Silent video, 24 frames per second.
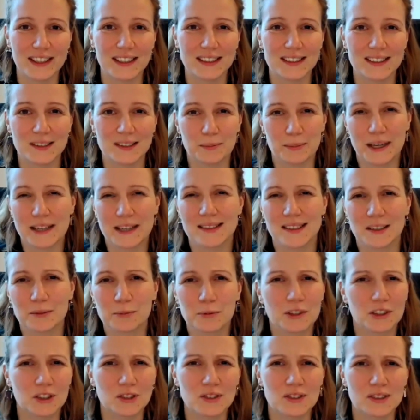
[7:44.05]
it's
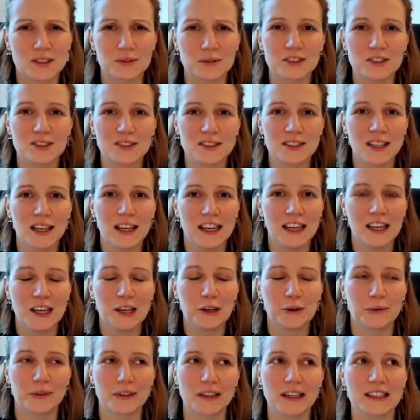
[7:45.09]
amazing because
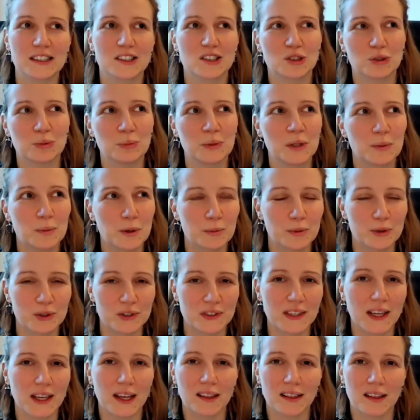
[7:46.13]
we get so many people
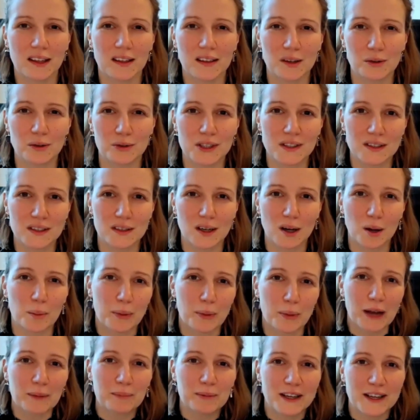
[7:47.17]
saying that there is a
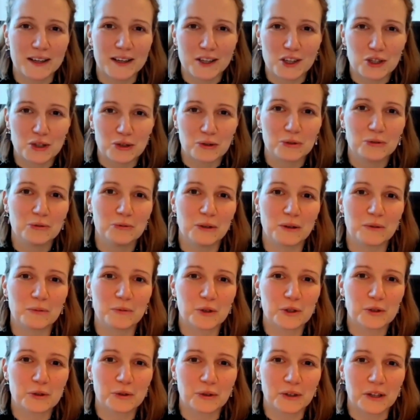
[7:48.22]
pipeline issue when
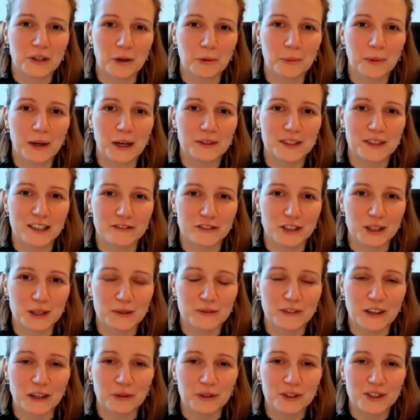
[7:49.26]
we're talking about diverse
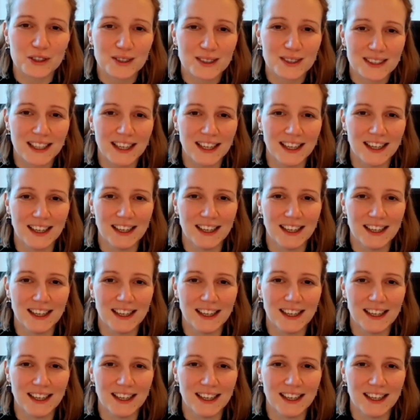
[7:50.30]
founders.